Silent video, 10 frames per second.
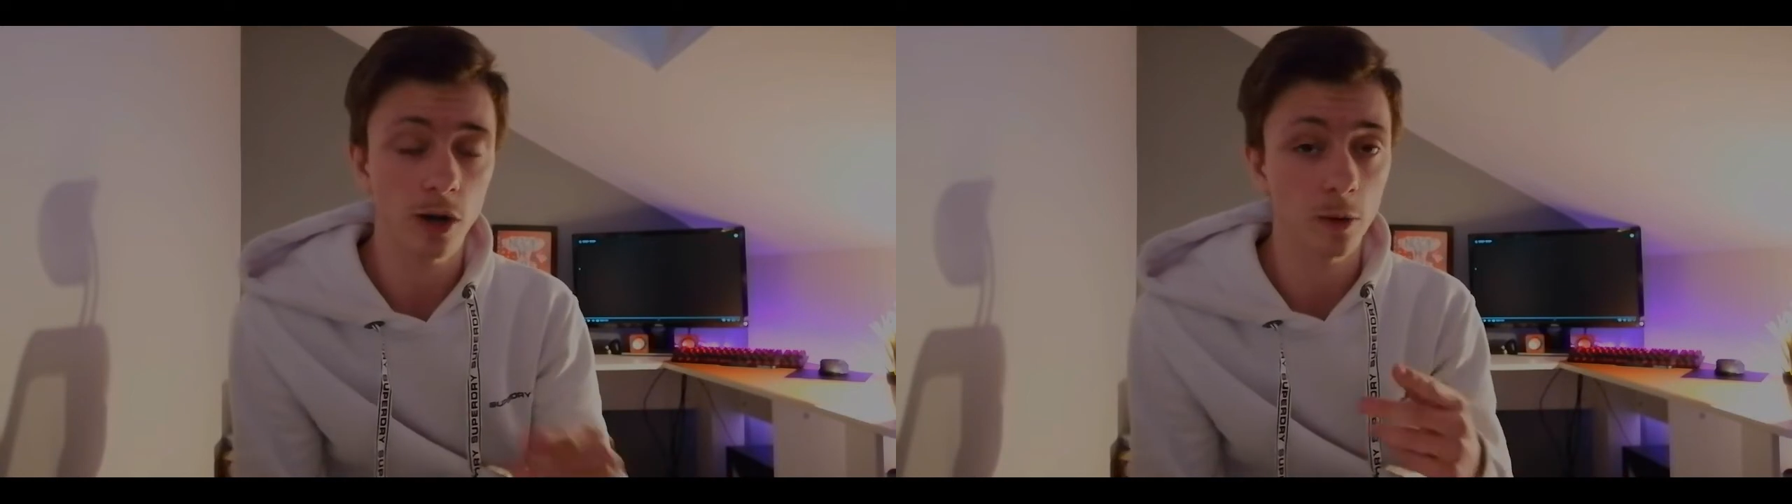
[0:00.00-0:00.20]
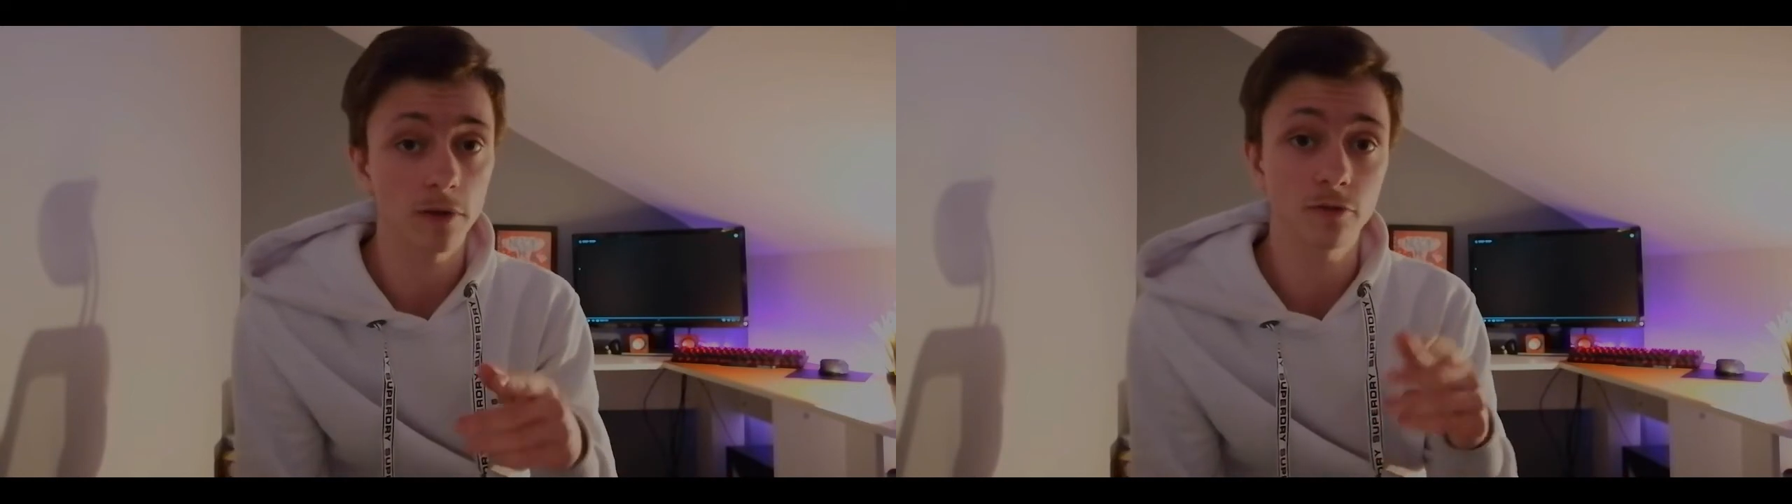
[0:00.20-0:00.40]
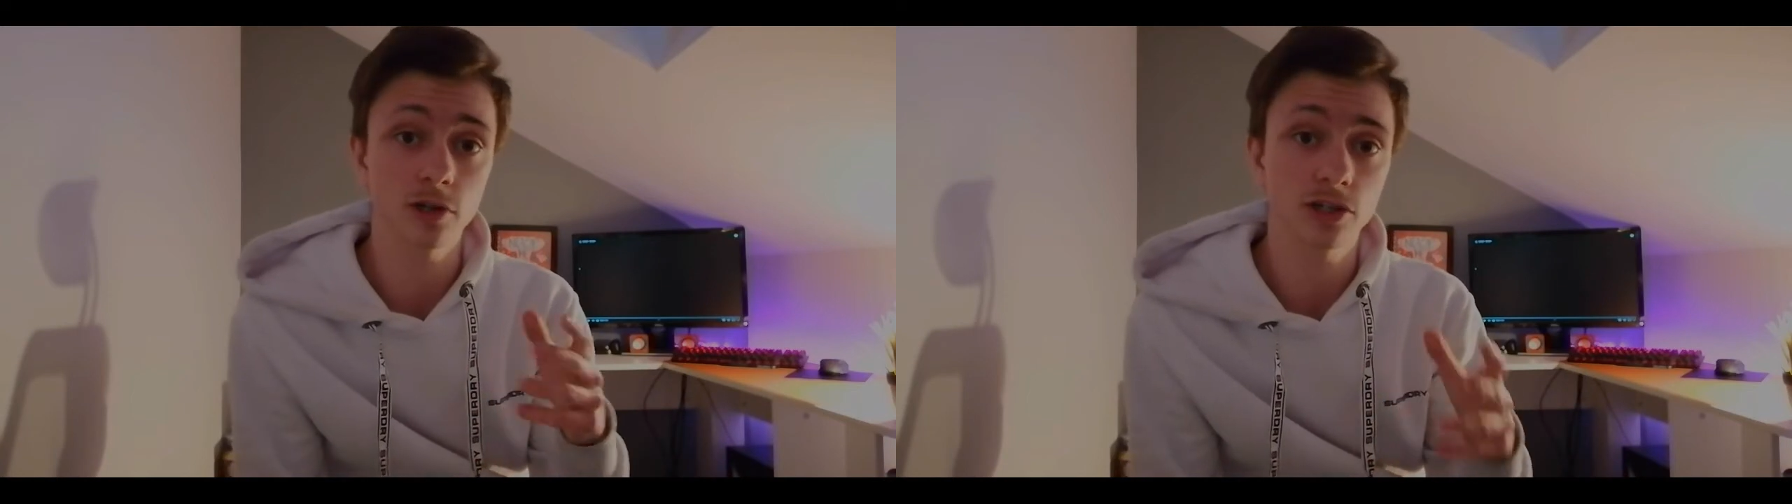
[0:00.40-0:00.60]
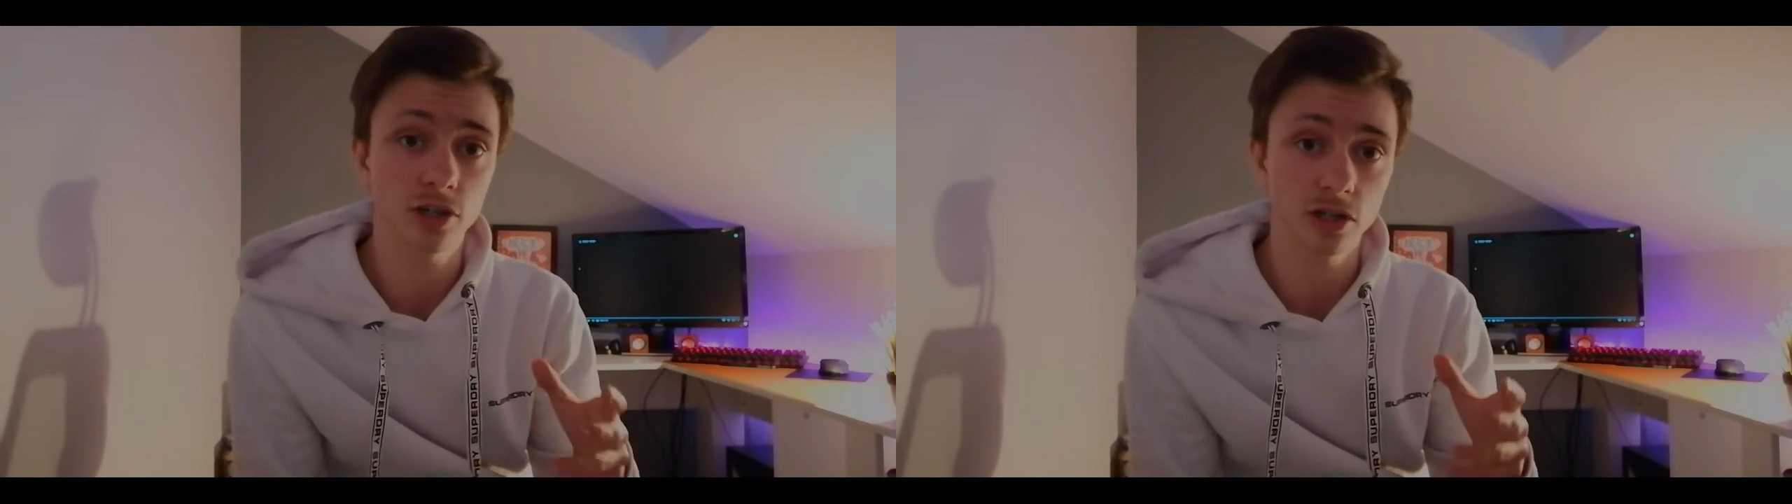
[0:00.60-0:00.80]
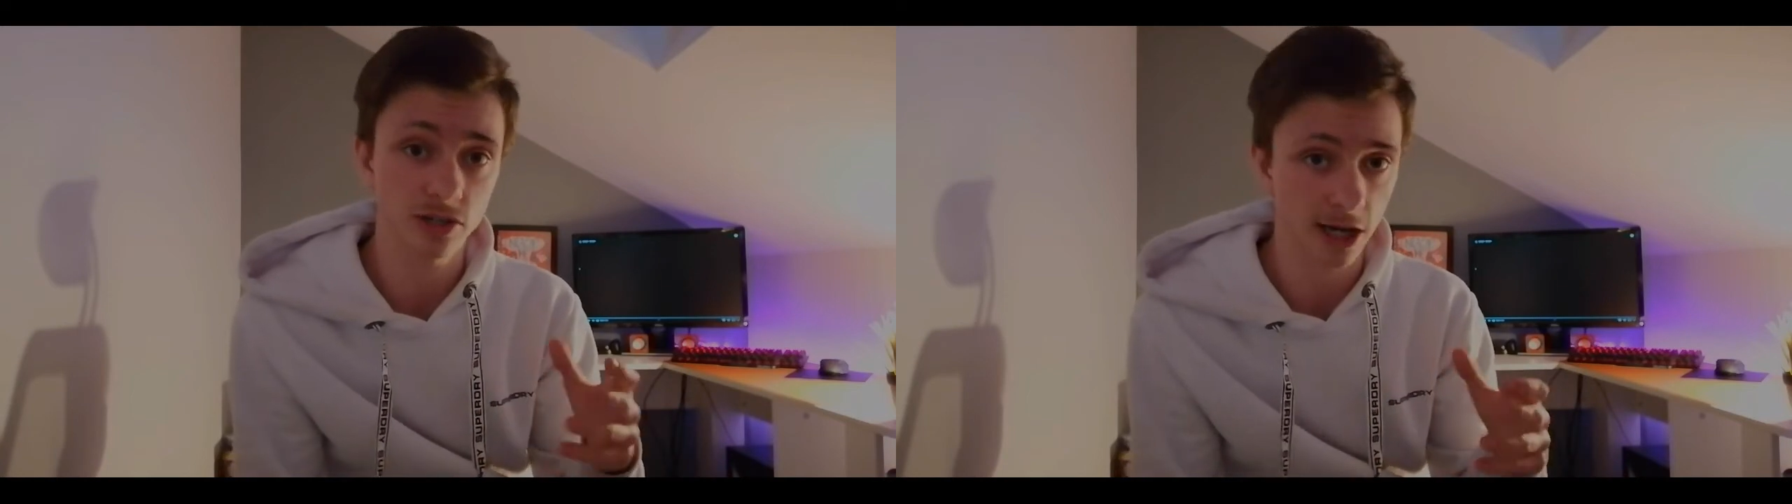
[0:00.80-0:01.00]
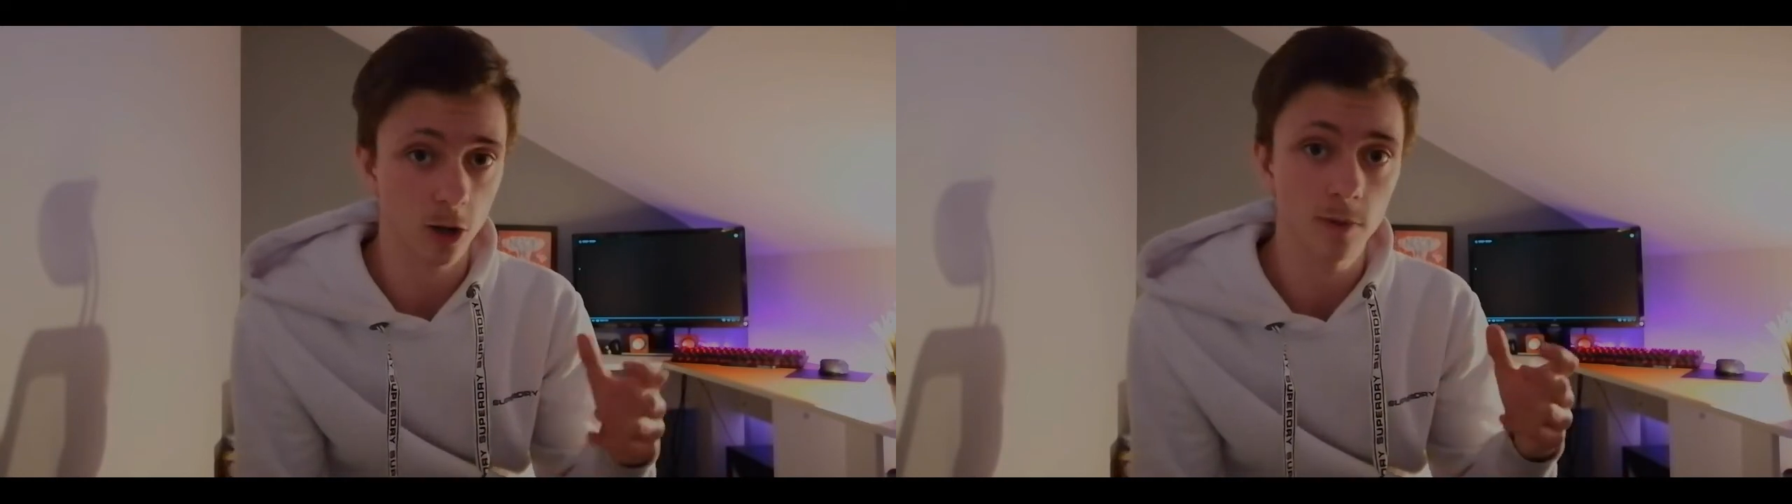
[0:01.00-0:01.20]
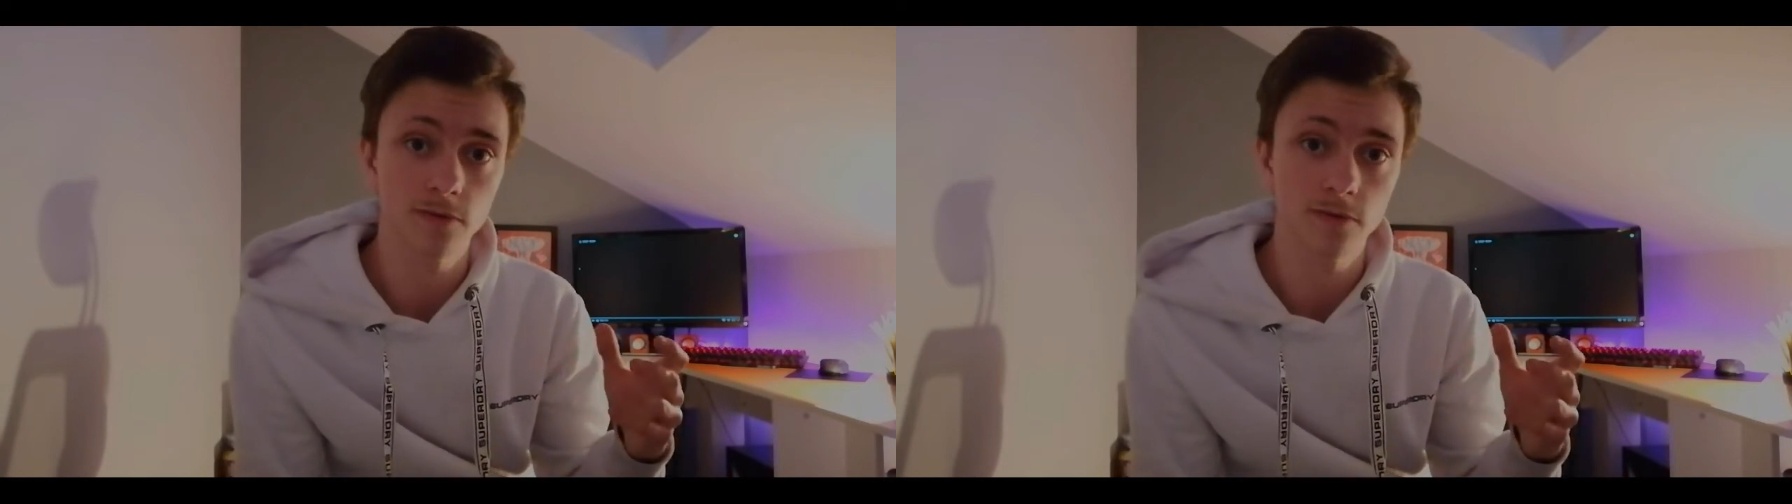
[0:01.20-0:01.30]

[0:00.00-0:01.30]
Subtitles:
however it does help